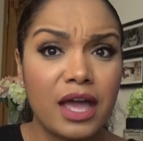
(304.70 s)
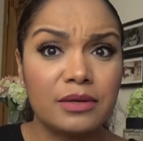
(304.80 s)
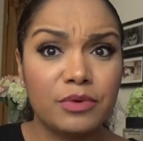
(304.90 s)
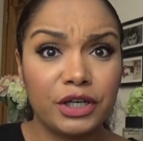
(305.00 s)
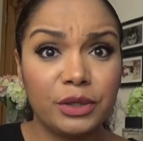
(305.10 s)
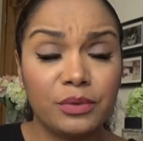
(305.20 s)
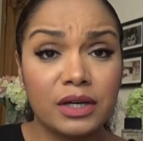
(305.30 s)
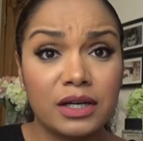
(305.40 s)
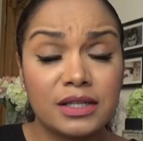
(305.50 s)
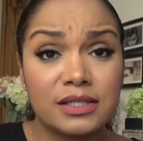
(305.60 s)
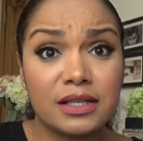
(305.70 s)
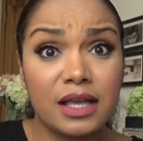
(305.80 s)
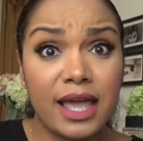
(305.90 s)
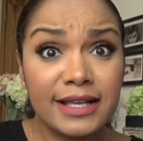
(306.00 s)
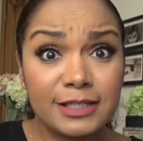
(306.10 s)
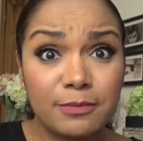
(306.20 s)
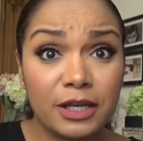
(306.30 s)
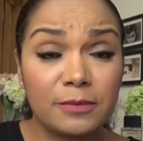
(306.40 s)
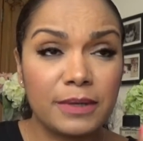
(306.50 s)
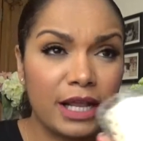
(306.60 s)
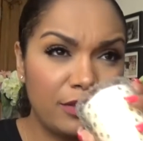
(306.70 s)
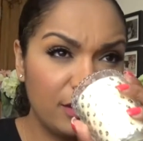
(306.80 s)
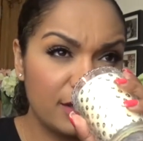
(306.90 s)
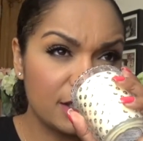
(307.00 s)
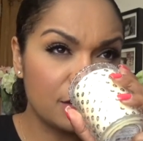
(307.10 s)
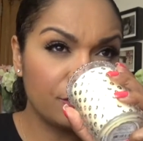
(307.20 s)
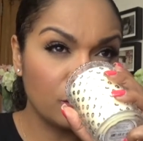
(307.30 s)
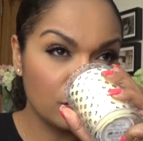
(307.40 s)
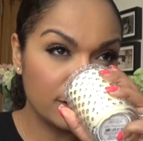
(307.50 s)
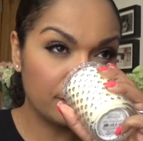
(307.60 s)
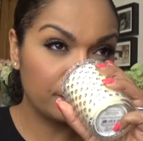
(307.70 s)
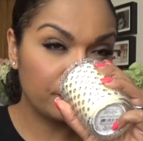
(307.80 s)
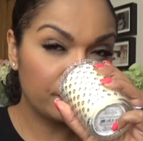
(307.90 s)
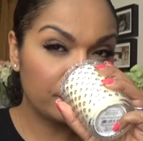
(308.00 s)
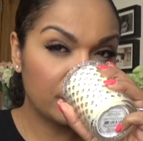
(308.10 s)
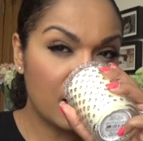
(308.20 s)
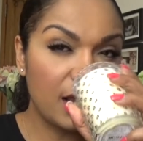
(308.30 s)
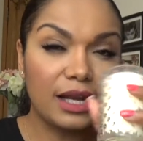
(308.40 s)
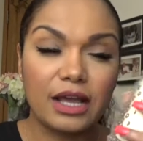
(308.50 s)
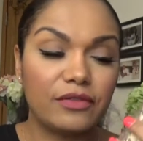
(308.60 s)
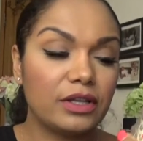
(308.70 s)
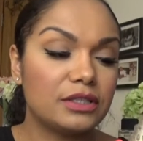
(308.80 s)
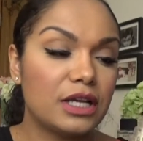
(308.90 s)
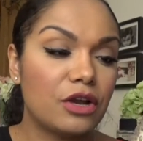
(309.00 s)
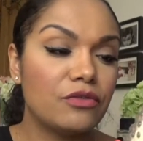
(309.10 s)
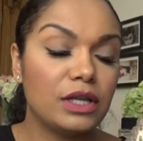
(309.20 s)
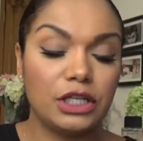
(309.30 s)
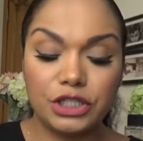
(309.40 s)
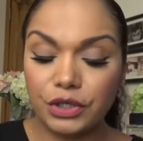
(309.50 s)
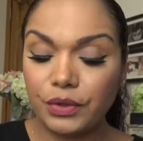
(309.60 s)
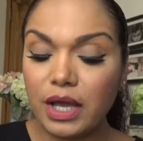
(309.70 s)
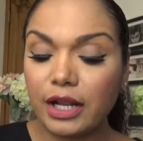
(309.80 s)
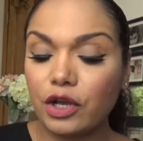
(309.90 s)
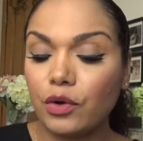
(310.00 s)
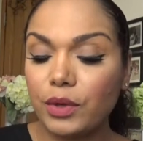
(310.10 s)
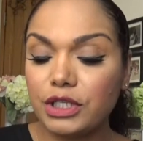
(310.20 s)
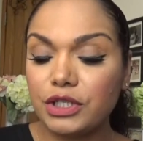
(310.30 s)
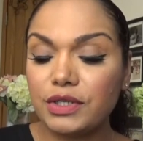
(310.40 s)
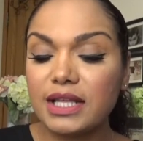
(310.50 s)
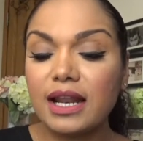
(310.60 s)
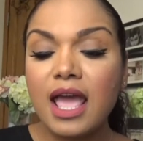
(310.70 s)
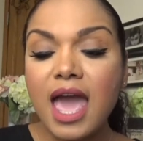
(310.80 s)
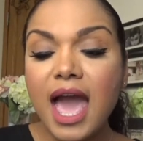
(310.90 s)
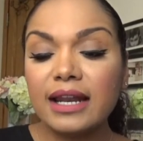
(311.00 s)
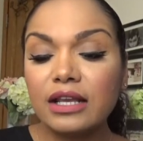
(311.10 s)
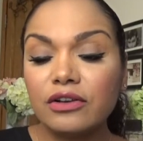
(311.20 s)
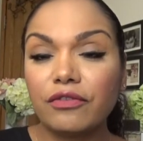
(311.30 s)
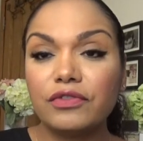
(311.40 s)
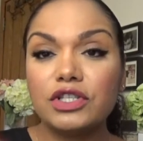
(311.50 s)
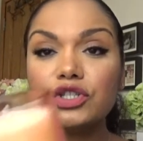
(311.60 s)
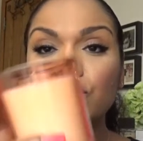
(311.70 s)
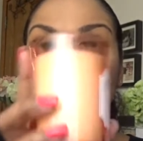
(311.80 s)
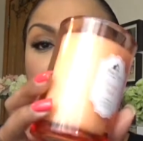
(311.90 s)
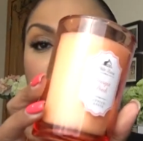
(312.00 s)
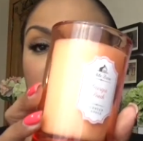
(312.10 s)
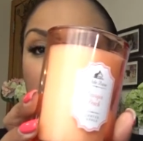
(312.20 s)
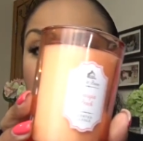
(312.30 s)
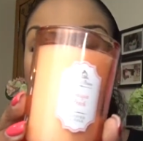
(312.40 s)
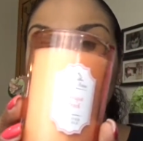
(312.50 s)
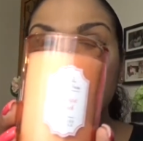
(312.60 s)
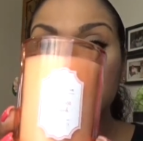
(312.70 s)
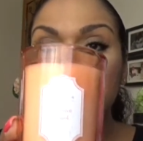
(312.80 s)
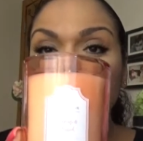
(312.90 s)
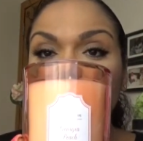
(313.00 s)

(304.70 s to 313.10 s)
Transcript: and Body Works expert, but I think that's a fall scent. I love it. I really do. And I can't wait to use that. And I got this Georgia Peach. This is the